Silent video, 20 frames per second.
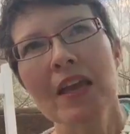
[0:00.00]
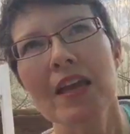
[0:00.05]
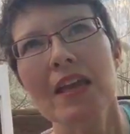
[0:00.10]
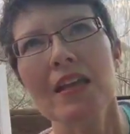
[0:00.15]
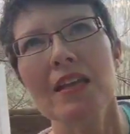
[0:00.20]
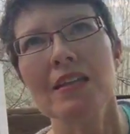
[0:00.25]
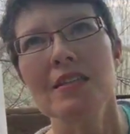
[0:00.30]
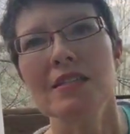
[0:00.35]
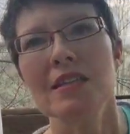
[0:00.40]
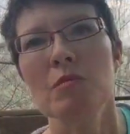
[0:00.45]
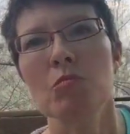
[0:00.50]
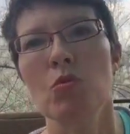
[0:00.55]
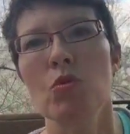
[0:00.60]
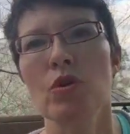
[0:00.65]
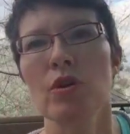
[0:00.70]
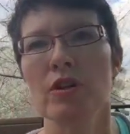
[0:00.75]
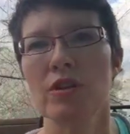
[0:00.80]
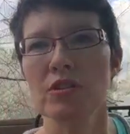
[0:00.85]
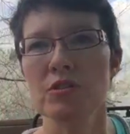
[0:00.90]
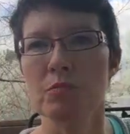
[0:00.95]
is a
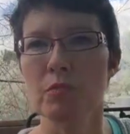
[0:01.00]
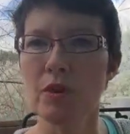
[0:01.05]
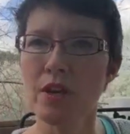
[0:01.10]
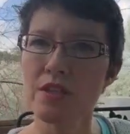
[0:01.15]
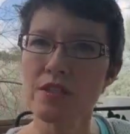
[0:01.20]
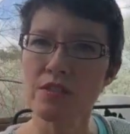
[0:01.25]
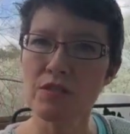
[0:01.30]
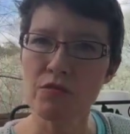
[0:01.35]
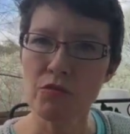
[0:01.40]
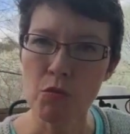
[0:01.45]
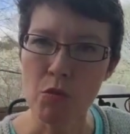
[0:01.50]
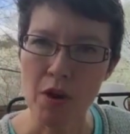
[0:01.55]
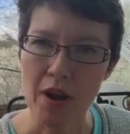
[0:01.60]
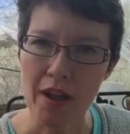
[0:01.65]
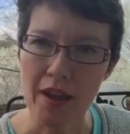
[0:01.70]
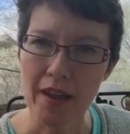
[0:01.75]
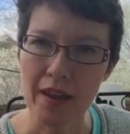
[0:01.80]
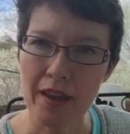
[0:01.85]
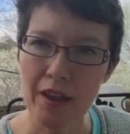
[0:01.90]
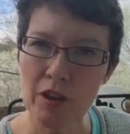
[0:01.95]
more expressive
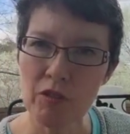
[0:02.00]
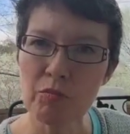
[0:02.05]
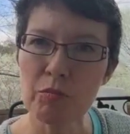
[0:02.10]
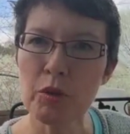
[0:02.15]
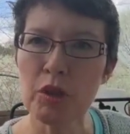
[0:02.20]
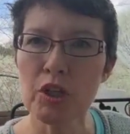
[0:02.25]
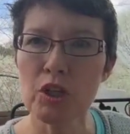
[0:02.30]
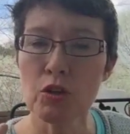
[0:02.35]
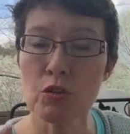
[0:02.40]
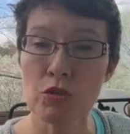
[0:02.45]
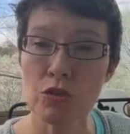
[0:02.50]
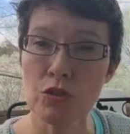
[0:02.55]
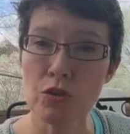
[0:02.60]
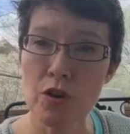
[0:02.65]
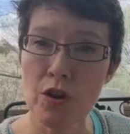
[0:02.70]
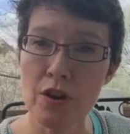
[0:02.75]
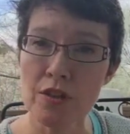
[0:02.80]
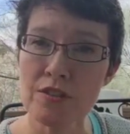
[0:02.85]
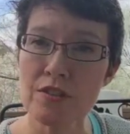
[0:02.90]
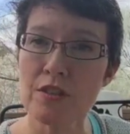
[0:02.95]
way of putting your
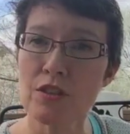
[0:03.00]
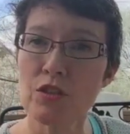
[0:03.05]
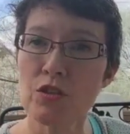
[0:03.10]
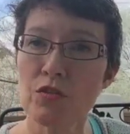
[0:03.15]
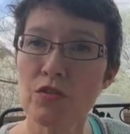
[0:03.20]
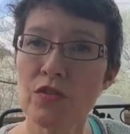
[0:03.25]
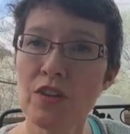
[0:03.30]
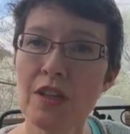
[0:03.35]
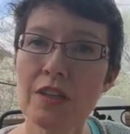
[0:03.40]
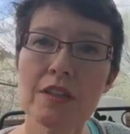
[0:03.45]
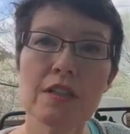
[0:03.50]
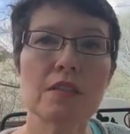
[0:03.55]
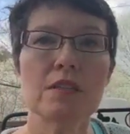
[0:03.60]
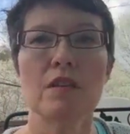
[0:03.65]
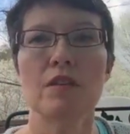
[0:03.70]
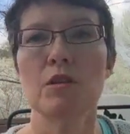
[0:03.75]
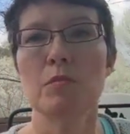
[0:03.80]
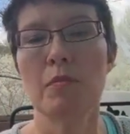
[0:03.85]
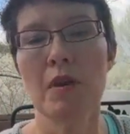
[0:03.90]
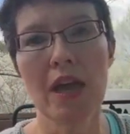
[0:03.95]
thoughts and your feelings
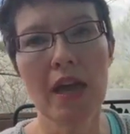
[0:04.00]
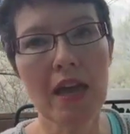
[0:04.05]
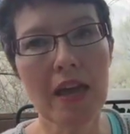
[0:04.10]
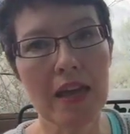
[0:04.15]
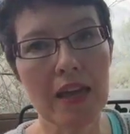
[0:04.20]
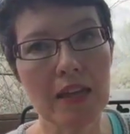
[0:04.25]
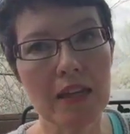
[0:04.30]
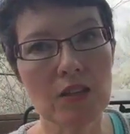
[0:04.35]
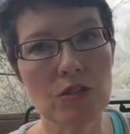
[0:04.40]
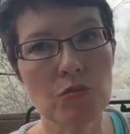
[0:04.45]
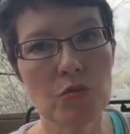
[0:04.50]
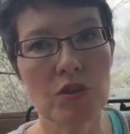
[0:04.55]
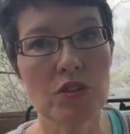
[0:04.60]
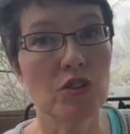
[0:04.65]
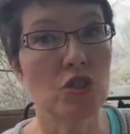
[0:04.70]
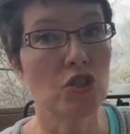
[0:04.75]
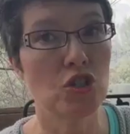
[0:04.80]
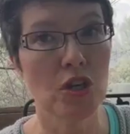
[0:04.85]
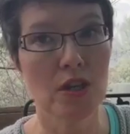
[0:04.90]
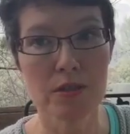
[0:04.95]
on the page
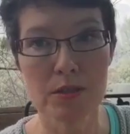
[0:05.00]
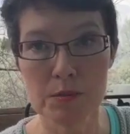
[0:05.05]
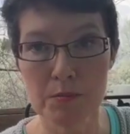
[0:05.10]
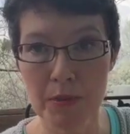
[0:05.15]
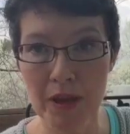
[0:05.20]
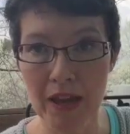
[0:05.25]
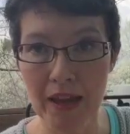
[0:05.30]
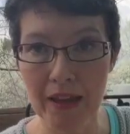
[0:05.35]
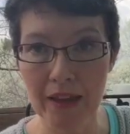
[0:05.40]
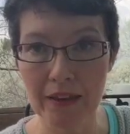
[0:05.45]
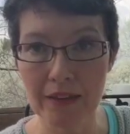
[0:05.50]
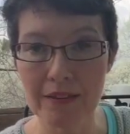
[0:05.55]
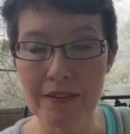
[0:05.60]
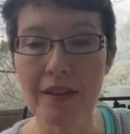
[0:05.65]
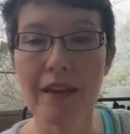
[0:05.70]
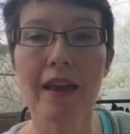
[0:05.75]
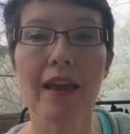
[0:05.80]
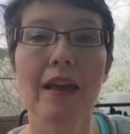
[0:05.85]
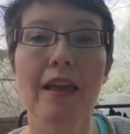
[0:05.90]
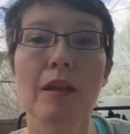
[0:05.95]
with just paint
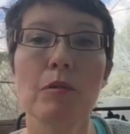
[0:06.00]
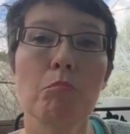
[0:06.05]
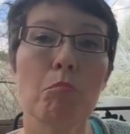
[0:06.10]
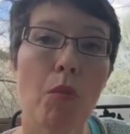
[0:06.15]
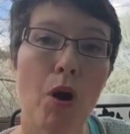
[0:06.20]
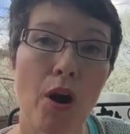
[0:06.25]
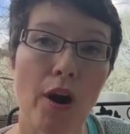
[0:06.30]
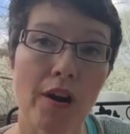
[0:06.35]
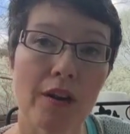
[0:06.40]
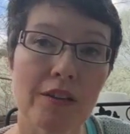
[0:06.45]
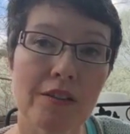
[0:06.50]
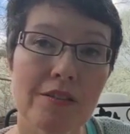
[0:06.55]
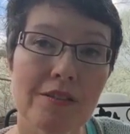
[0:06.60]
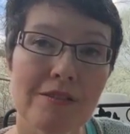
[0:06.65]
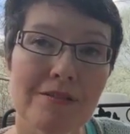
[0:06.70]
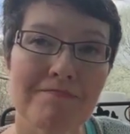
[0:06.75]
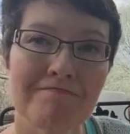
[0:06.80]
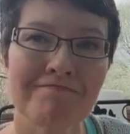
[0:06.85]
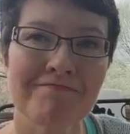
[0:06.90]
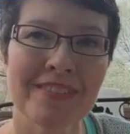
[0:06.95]
and
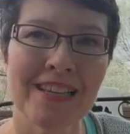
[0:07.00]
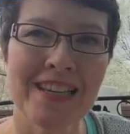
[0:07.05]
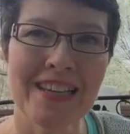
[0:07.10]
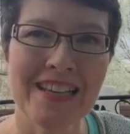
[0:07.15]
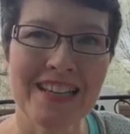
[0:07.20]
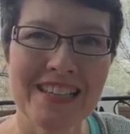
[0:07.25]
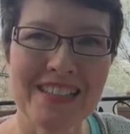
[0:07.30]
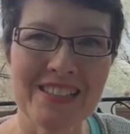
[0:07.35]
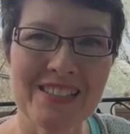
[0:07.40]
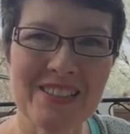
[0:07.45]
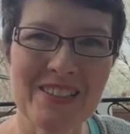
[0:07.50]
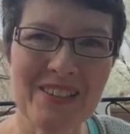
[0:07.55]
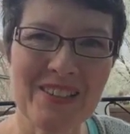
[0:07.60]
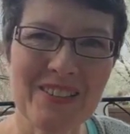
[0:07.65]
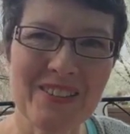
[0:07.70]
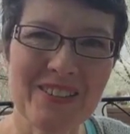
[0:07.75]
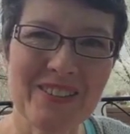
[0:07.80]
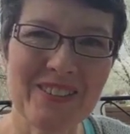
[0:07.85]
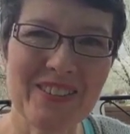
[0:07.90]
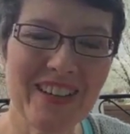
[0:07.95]
marks.
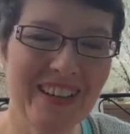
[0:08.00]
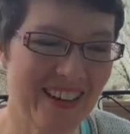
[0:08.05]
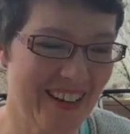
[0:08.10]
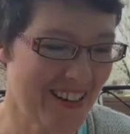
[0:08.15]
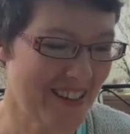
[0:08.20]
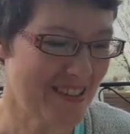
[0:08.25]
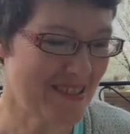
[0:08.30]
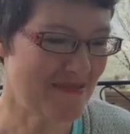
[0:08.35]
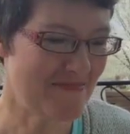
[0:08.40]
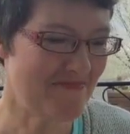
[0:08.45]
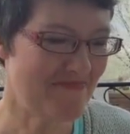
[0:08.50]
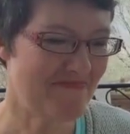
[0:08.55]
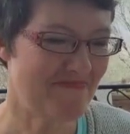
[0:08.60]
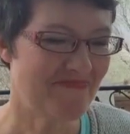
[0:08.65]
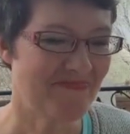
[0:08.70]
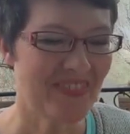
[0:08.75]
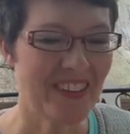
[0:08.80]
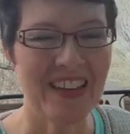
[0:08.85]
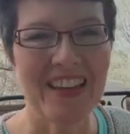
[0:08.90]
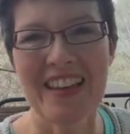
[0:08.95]
So
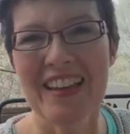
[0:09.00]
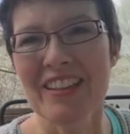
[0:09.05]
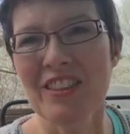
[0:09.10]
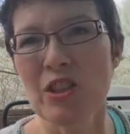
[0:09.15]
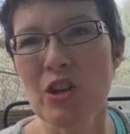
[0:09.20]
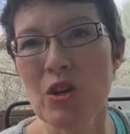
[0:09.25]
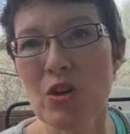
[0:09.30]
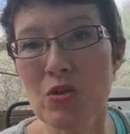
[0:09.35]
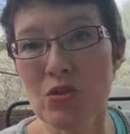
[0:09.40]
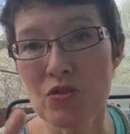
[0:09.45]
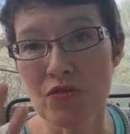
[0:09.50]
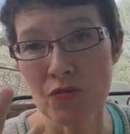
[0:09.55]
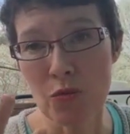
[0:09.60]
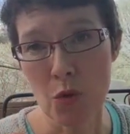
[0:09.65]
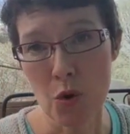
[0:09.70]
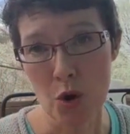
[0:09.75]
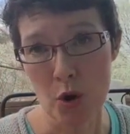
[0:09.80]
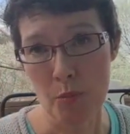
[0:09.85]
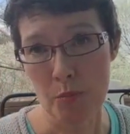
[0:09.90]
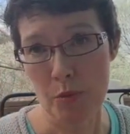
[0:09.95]
those
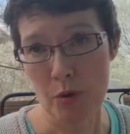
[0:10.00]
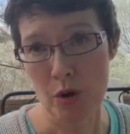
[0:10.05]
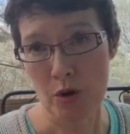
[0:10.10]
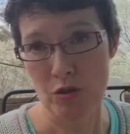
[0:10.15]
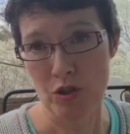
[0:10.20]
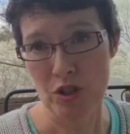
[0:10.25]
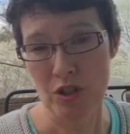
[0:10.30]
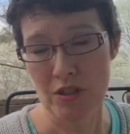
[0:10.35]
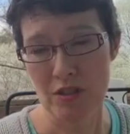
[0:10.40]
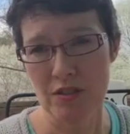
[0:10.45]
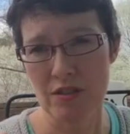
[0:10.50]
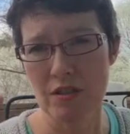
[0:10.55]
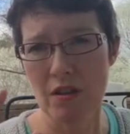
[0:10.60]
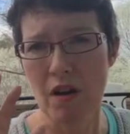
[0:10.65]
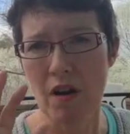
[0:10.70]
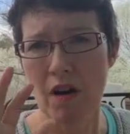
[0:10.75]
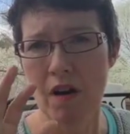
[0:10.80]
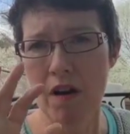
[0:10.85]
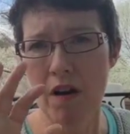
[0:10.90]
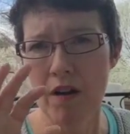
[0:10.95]
4 approaches
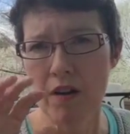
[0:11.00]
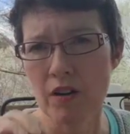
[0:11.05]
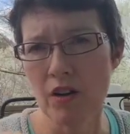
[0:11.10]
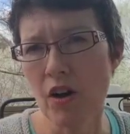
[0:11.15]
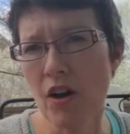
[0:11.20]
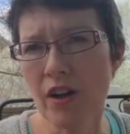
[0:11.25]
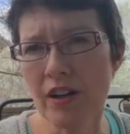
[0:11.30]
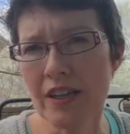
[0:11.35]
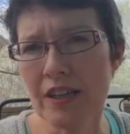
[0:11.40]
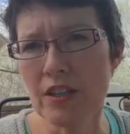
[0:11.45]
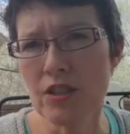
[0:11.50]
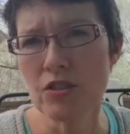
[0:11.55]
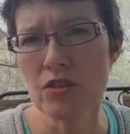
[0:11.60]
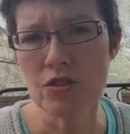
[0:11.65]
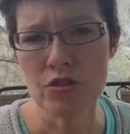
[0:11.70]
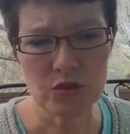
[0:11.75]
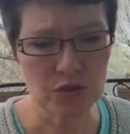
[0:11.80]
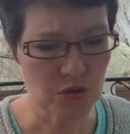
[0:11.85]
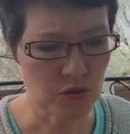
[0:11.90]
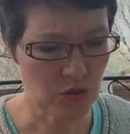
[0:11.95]
are gone
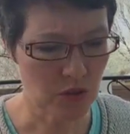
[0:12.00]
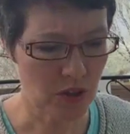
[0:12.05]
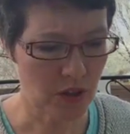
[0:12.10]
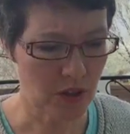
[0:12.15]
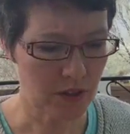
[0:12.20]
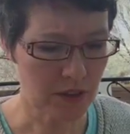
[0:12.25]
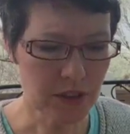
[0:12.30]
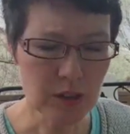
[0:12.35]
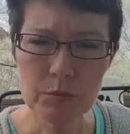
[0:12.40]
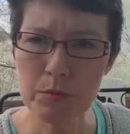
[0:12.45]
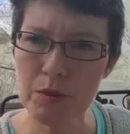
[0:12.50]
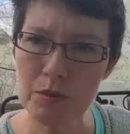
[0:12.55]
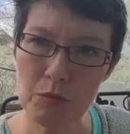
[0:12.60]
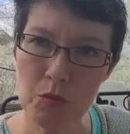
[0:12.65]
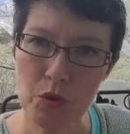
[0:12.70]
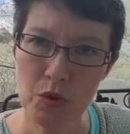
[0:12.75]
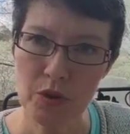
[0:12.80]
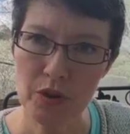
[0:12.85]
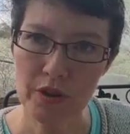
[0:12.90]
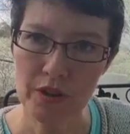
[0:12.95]
into a little bit
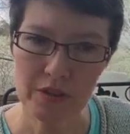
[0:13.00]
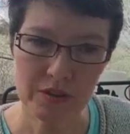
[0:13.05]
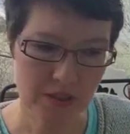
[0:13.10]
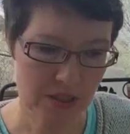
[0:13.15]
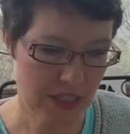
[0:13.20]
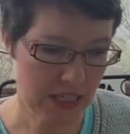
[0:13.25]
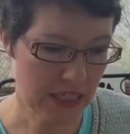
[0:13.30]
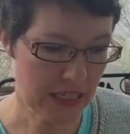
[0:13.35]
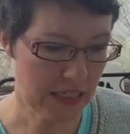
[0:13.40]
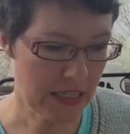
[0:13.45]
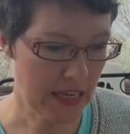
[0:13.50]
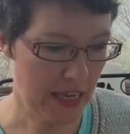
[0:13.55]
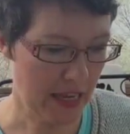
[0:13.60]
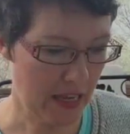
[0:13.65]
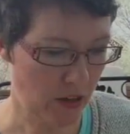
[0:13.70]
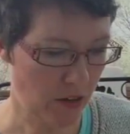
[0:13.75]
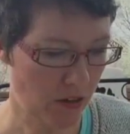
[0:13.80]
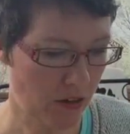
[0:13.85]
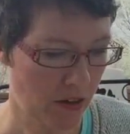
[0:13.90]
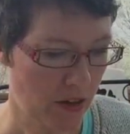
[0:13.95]
more
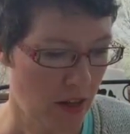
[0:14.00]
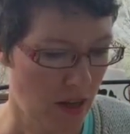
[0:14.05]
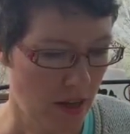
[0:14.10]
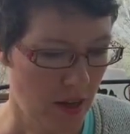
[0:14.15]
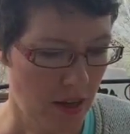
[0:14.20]
detail